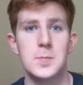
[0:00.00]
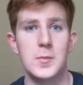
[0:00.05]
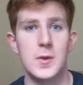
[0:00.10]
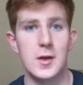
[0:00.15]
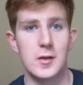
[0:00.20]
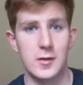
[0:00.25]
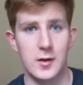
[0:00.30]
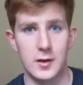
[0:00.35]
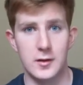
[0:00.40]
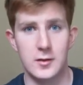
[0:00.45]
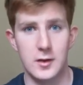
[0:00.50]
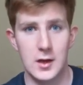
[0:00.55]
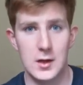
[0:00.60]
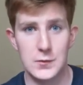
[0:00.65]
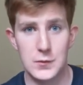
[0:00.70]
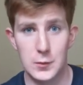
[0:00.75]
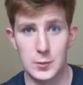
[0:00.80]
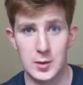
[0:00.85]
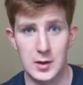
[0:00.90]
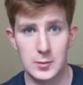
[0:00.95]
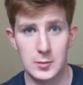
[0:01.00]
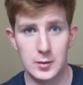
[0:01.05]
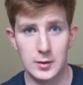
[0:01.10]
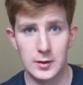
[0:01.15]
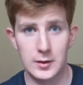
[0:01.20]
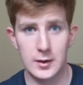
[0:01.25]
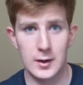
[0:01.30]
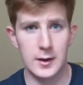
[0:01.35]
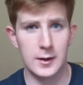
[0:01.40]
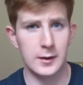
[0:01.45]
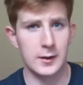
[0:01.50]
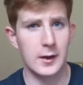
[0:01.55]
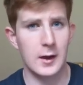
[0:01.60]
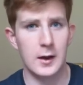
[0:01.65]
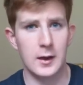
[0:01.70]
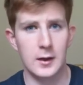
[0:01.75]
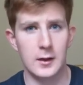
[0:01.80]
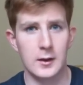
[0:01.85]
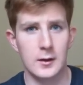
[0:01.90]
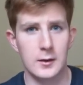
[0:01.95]
is ideal for people. I think
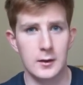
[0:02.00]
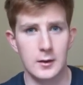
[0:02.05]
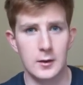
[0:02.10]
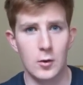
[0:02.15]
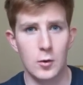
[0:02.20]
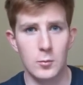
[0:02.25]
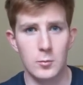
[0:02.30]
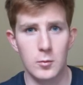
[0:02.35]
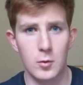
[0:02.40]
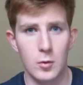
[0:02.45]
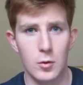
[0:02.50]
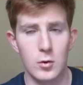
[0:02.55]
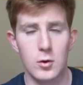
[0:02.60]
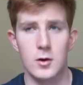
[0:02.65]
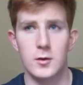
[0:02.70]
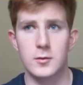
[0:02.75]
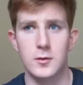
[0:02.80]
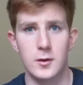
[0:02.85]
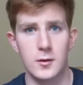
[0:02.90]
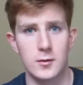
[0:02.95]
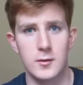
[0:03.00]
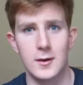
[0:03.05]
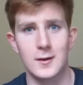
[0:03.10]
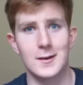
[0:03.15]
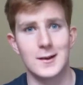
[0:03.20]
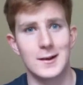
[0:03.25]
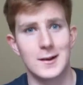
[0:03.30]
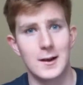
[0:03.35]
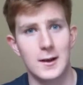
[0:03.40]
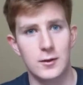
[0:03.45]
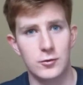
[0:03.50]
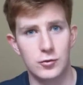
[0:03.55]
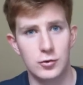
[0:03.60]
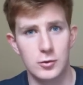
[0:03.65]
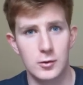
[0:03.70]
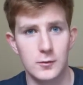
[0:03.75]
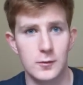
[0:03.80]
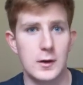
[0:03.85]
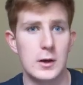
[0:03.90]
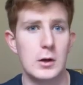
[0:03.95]
anything more, they're starting to click
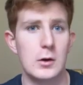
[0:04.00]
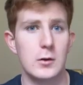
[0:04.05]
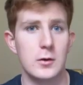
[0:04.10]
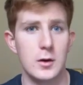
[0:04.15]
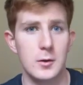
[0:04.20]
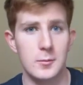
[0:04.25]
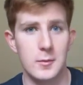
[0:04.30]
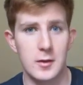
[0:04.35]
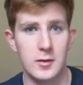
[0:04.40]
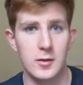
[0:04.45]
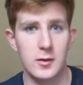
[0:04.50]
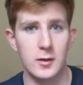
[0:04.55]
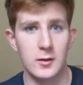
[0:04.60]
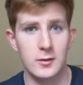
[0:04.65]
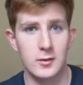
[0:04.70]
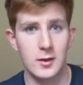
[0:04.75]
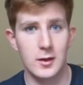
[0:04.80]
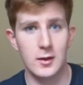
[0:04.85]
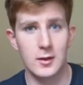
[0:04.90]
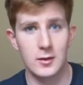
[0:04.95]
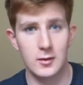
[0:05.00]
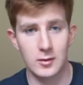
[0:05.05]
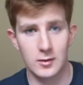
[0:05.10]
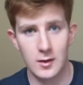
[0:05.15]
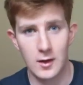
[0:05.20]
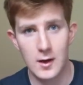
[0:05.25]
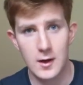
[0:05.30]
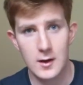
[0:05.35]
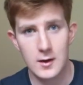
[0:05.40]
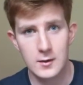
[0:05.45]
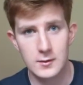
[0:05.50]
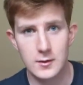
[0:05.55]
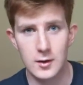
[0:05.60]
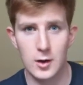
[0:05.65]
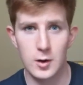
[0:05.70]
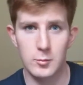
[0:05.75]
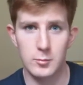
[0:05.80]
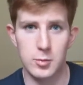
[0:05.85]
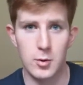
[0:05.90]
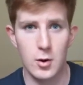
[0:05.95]
through the video and they're missing things
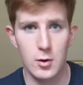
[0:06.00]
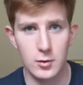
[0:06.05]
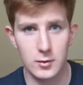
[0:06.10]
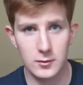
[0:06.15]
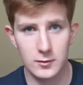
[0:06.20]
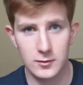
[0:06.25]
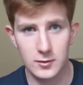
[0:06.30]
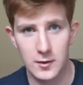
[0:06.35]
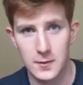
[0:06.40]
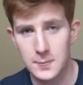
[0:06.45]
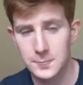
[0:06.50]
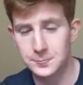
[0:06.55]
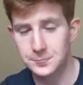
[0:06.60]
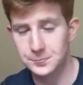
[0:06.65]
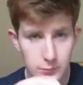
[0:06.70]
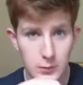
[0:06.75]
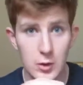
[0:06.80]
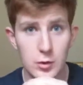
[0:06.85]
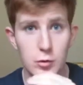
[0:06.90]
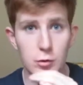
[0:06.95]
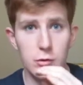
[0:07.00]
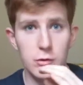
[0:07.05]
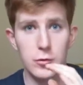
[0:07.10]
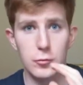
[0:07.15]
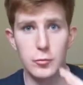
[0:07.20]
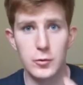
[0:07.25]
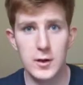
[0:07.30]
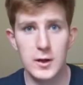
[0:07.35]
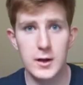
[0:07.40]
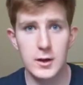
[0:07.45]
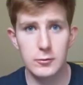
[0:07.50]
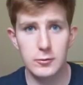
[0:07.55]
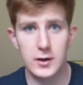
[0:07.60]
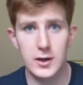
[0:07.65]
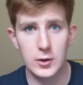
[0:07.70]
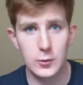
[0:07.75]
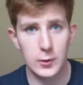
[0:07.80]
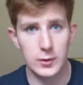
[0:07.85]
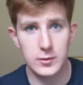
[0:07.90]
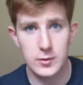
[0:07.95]
that are important. It's just a
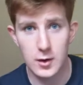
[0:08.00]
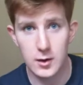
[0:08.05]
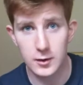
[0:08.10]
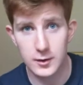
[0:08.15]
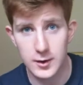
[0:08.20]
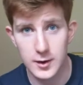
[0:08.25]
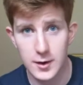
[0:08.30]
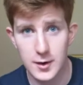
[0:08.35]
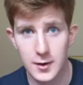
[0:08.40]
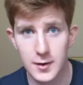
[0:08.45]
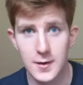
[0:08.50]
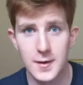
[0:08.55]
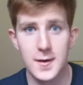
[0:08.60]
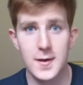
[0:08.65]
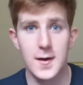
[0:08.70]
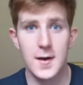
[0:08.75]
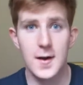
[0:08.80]
really quick talk here.